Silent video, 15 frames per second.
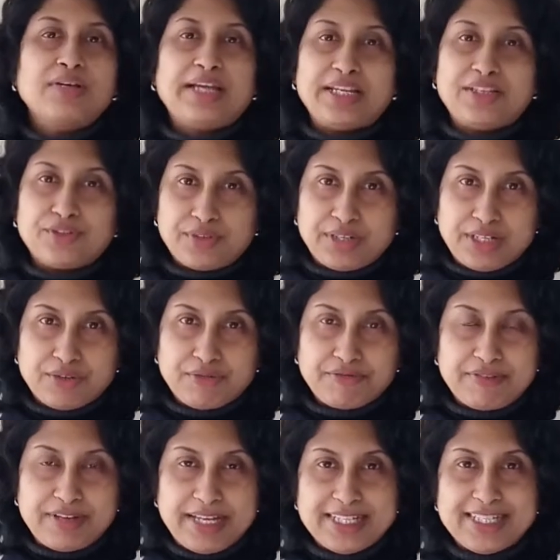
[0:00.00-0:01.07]
get rid
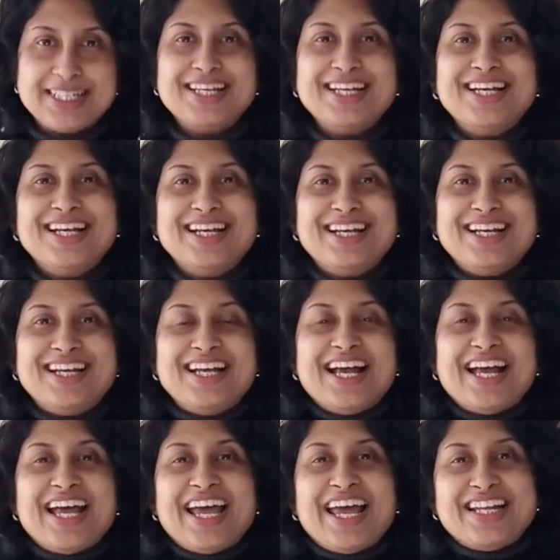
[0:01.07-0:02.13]
of it.
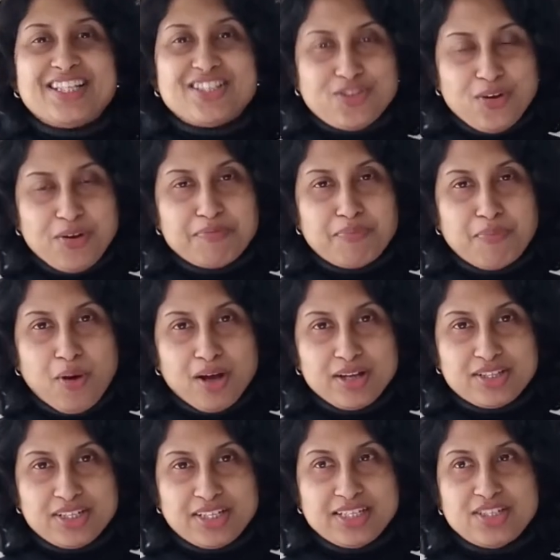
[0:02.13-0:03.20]
It's so
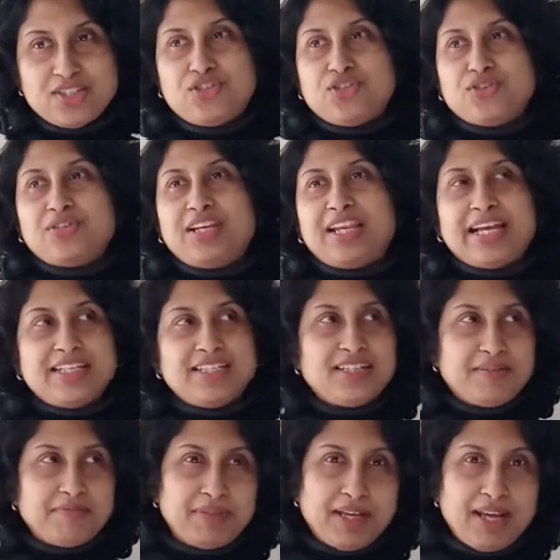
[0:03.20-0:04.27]
important to
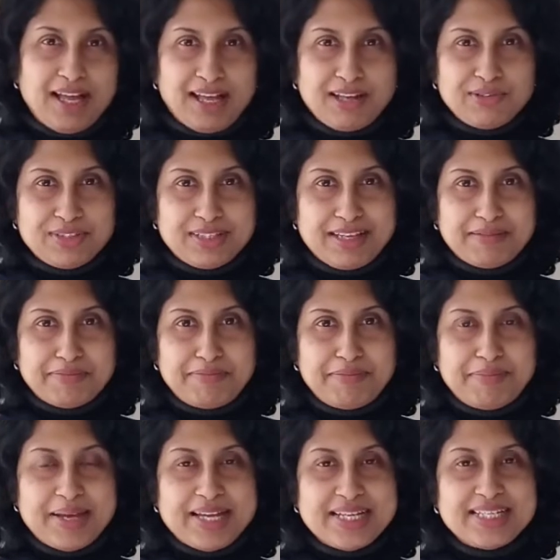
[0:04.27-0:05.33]
lighten up the house a
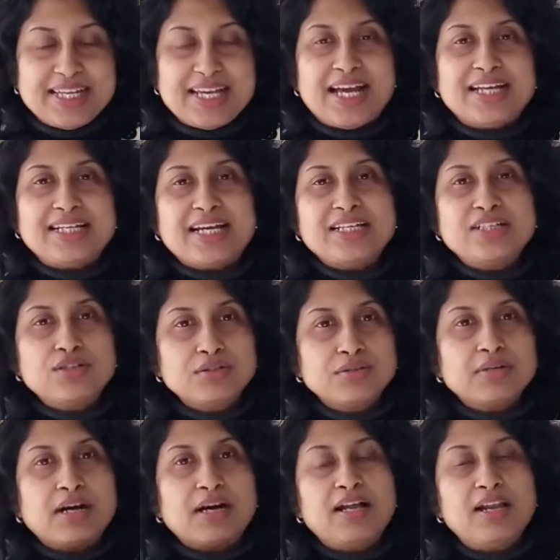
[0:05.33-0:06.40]
bit, and I
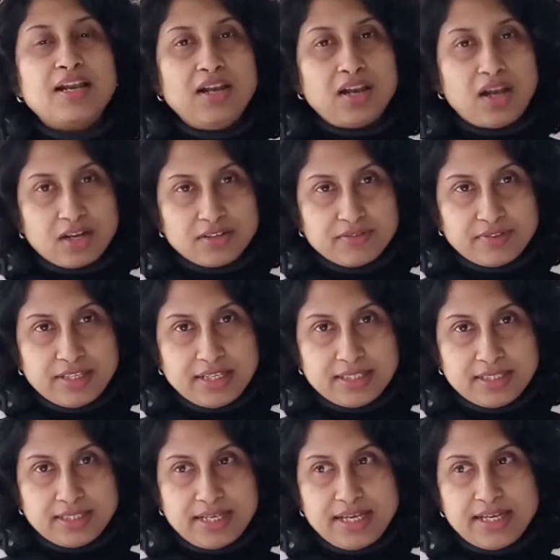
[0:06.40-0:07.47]
do a lot of
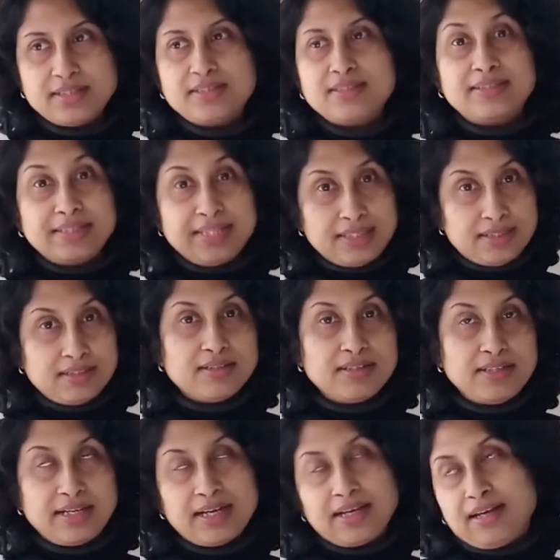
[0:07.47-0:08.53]
these things
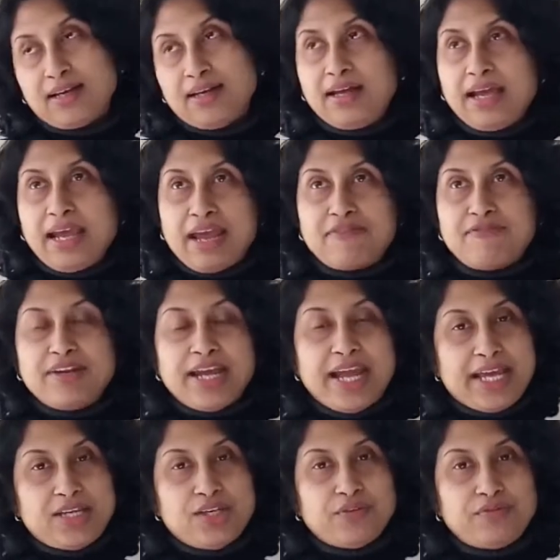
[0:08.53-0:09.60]
seasonally. Every
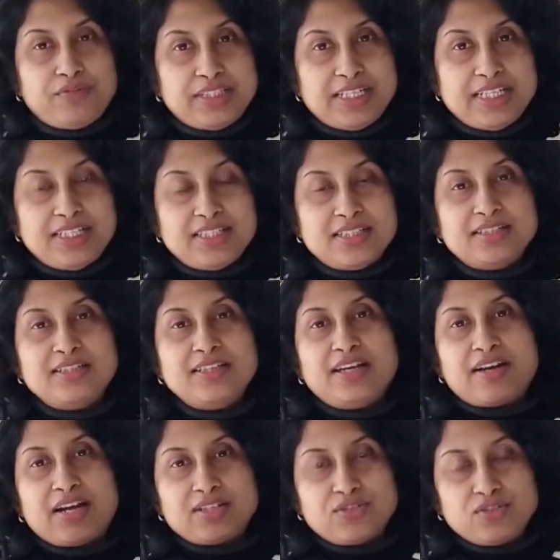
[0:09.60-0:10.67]
end of season
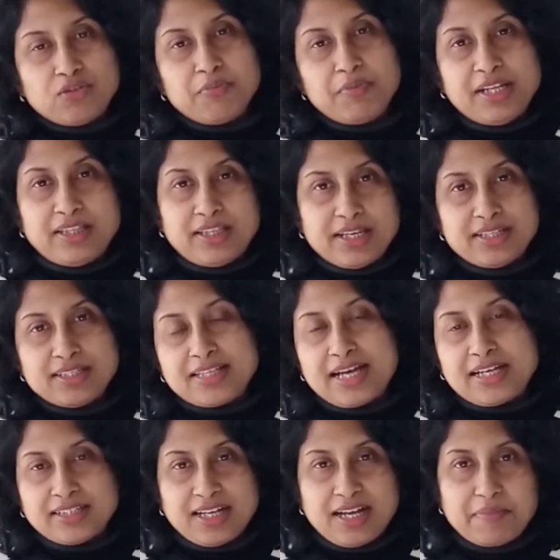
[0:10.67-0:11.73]
there are so many things
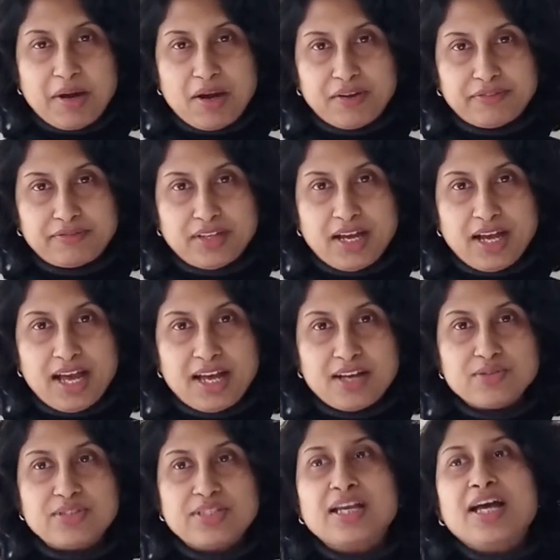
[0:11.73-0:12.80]
that come out of the
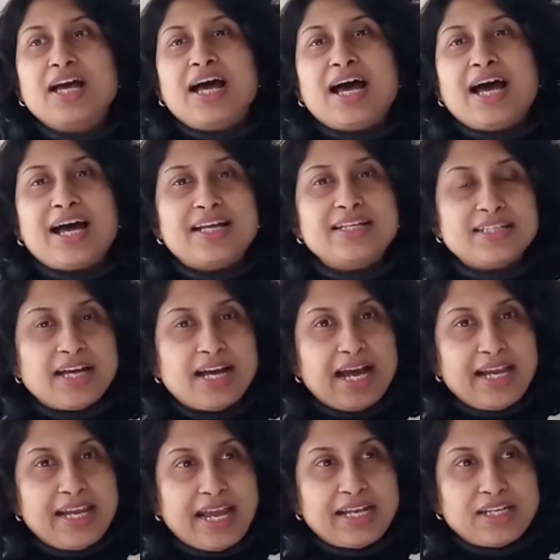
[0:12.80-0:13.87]
house, and
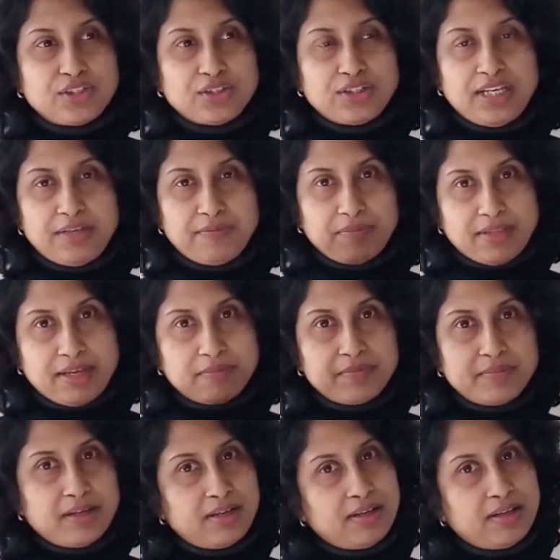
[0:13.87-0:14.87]
I like to keep them